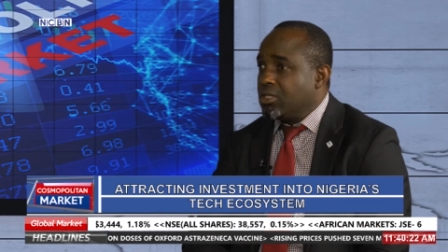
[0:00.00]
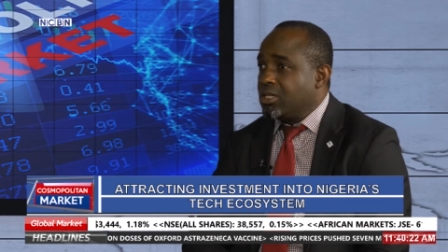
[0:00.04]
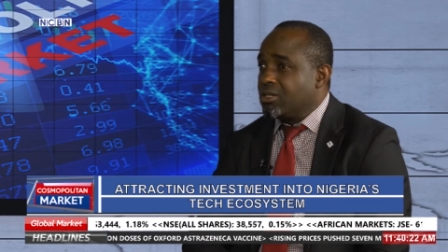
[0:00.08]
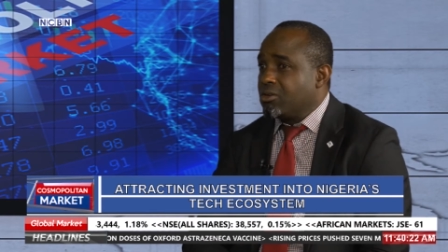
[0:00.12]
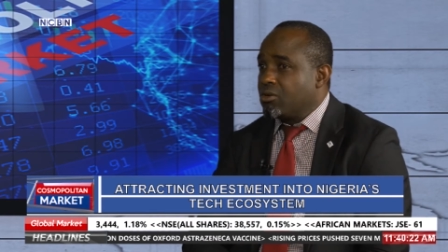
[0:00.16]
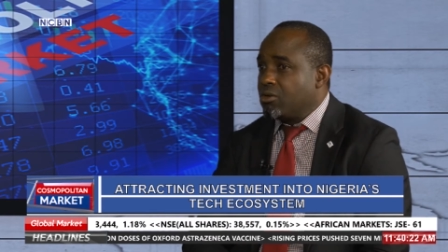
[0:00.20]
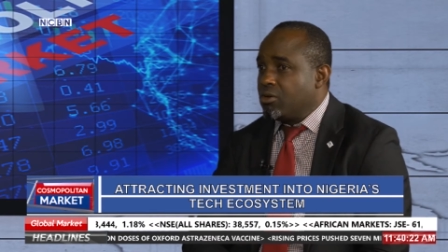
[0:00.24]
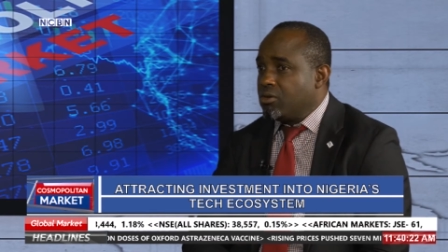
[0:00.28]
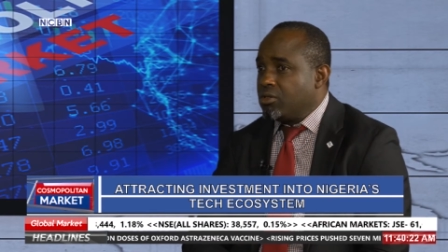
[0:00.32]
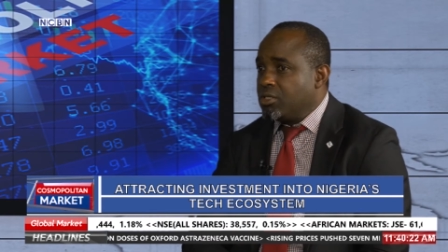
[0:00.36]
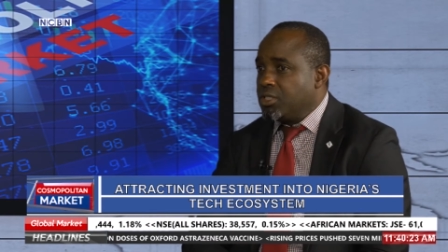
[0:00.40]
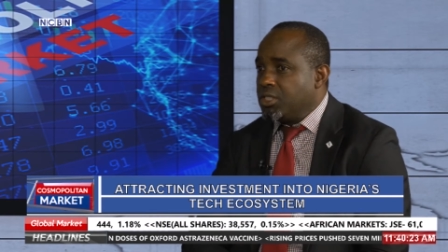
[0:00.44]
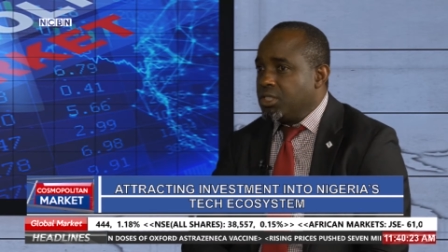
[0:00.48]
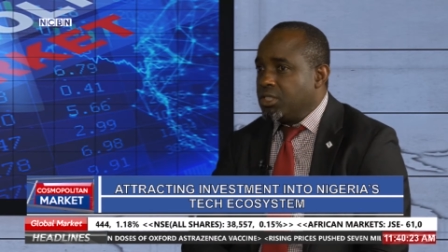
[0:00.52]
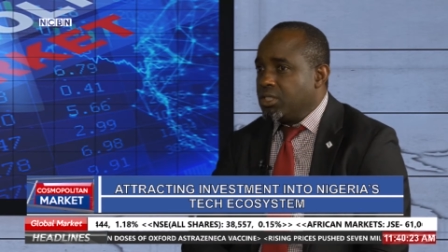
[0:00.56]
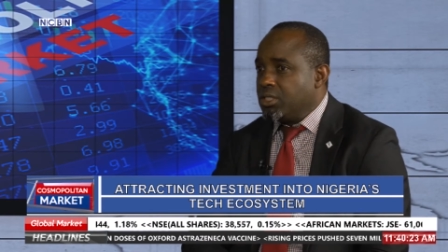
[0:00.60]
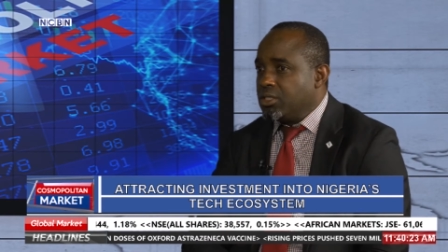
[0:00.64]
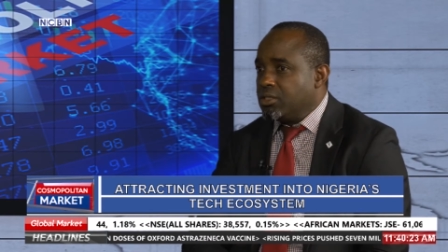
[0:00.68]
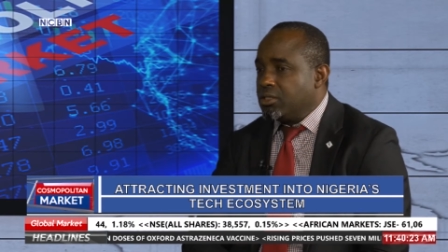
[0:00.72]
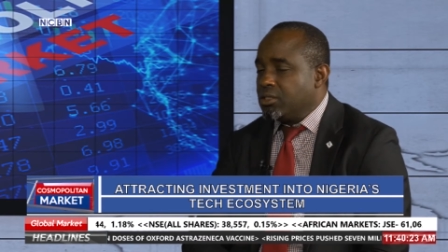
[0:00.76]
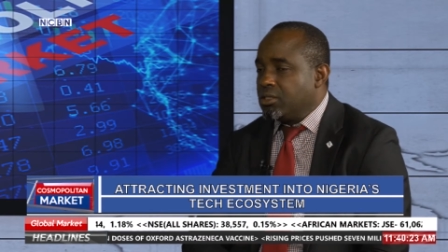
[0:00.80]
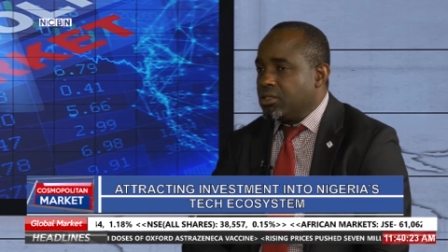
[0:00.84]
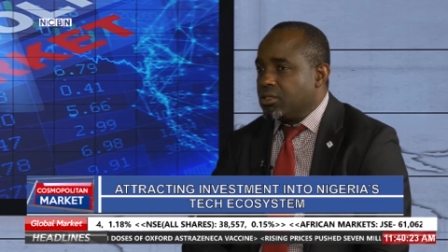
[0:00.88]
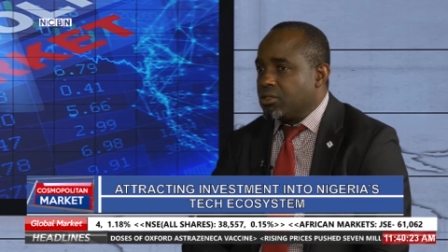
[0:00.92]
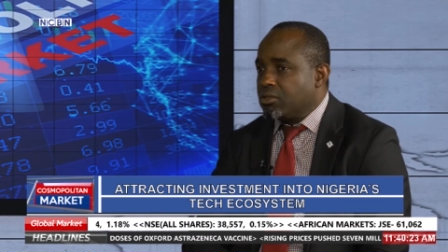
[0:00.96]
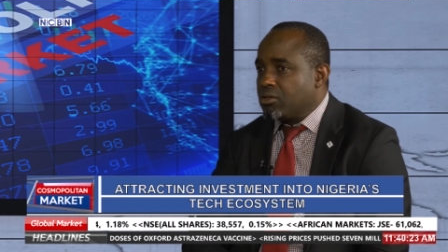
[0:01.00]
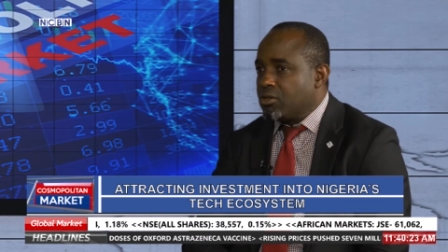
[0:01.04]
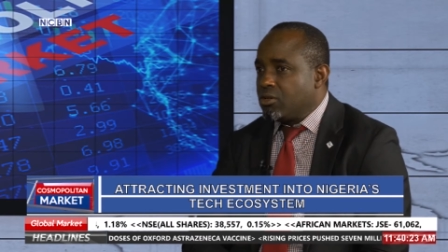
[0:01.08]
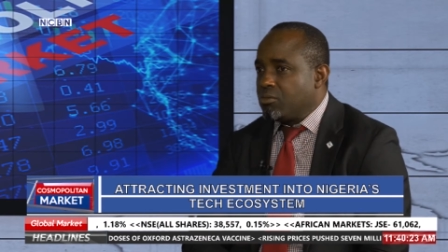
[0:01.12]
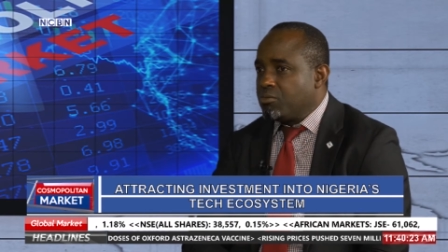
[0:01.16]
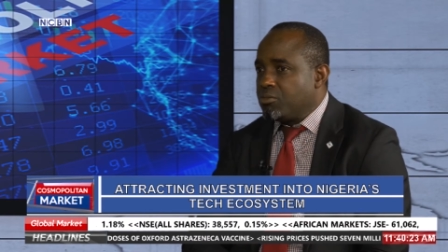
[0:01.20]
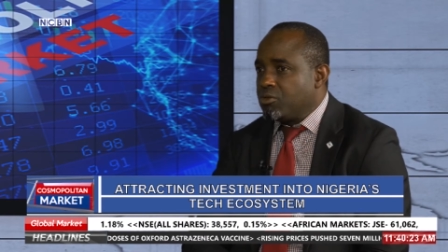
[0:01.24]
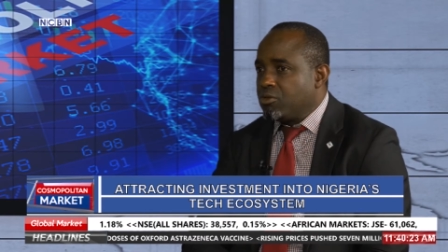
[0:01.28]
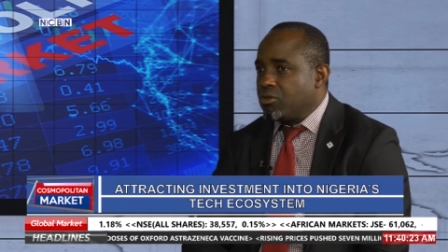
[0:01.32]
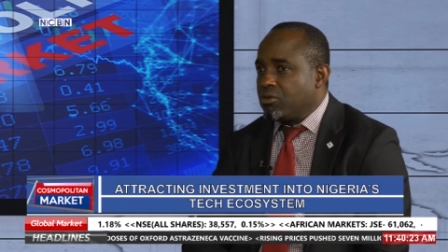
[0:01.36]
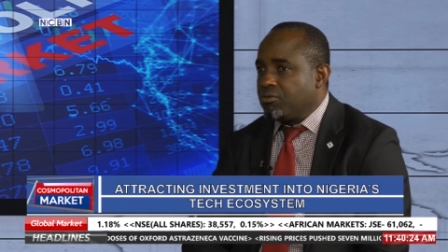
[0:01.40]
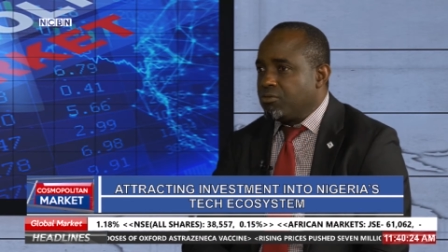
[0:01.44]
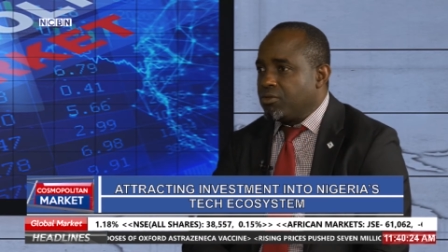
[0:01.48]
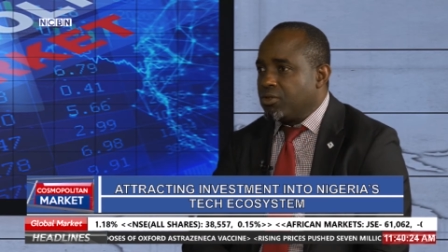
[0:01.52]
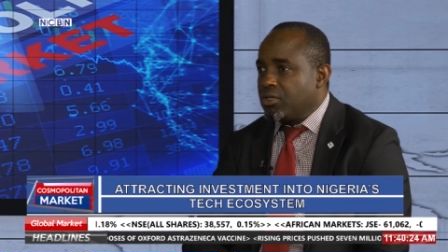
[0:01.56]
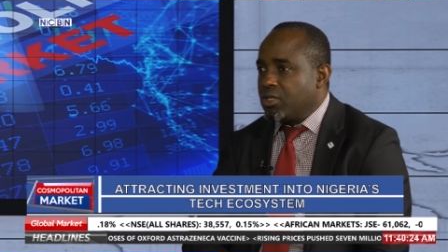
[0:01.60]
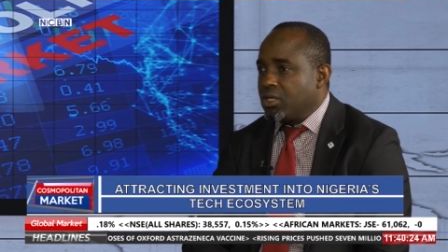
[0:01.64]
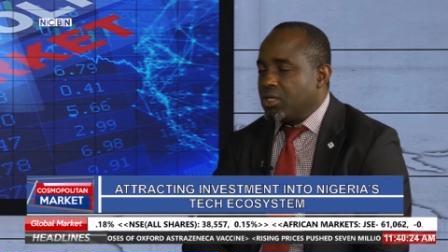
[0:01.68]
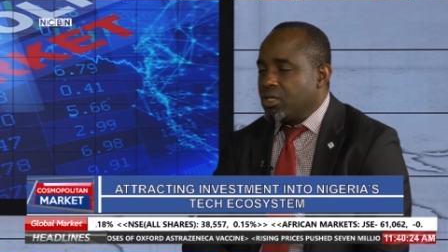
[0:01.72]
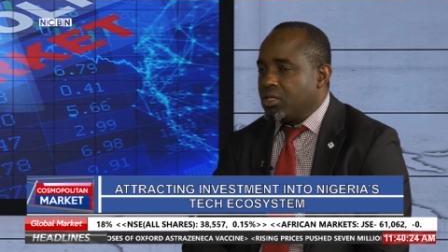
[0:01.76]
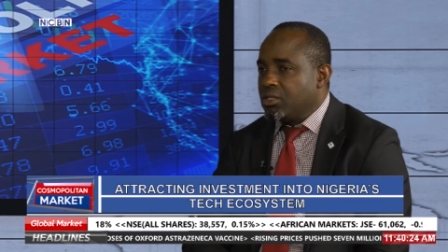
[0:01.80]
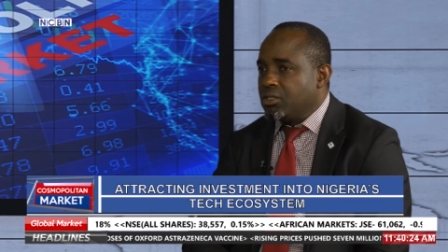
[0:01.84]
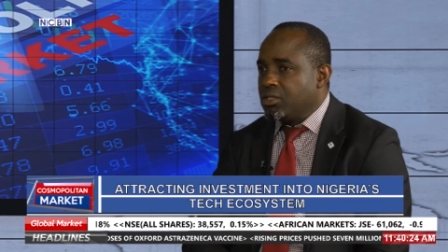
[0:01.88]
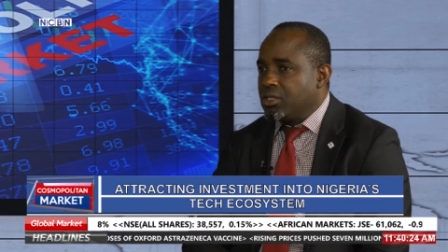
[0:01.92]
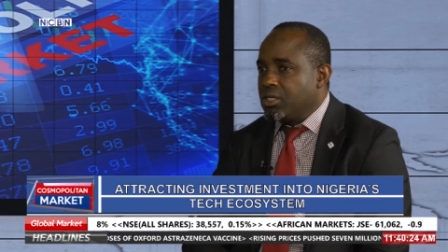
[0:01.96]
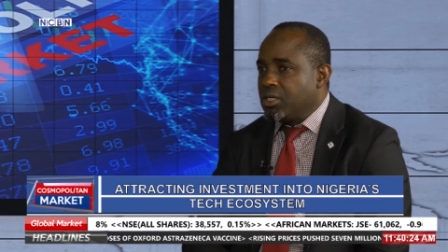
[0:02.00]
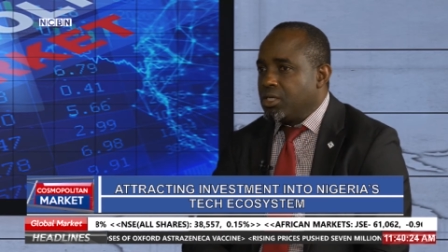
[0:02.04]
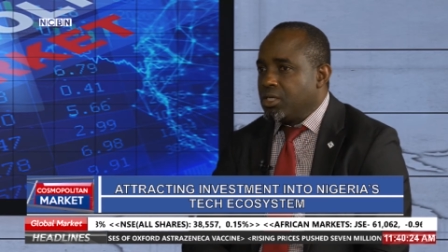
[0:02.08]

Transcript: encouraging, and a couple of other